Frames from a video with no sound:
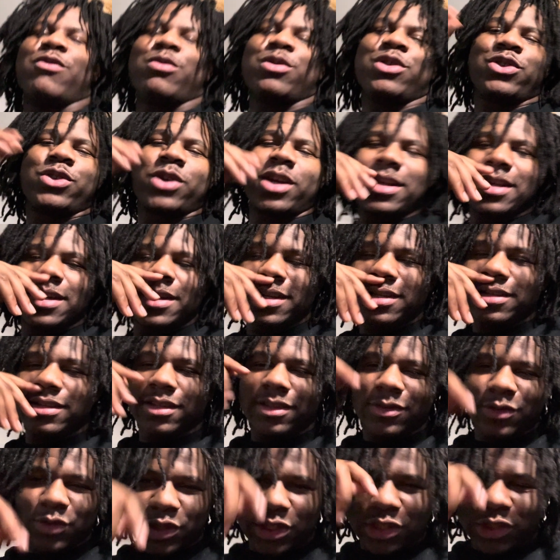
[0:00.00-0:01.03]
been trading
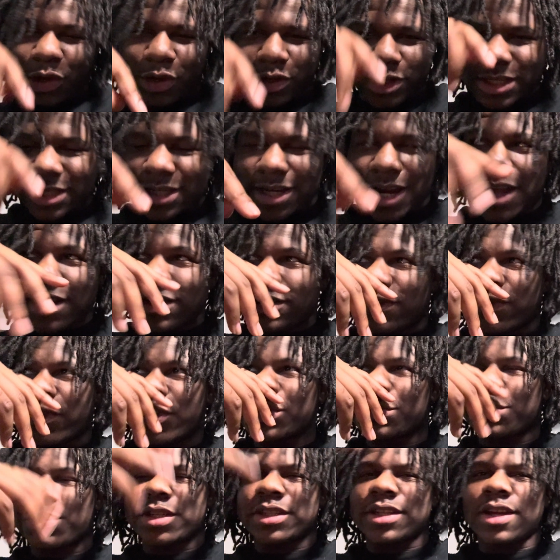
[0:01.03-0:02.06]
indices with to start this challenge in the
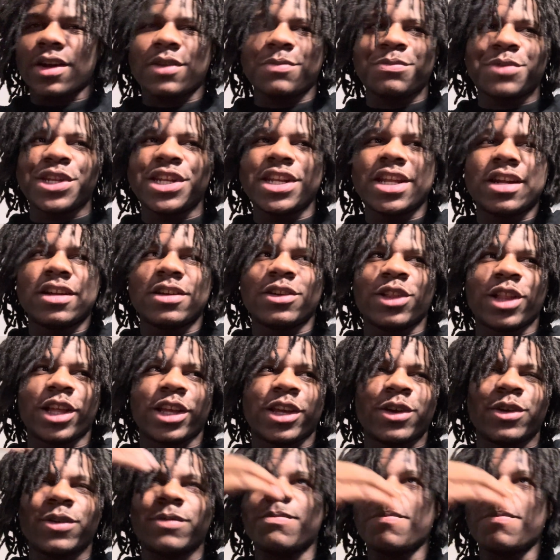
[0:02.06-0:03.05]
first place. I would have been done in like a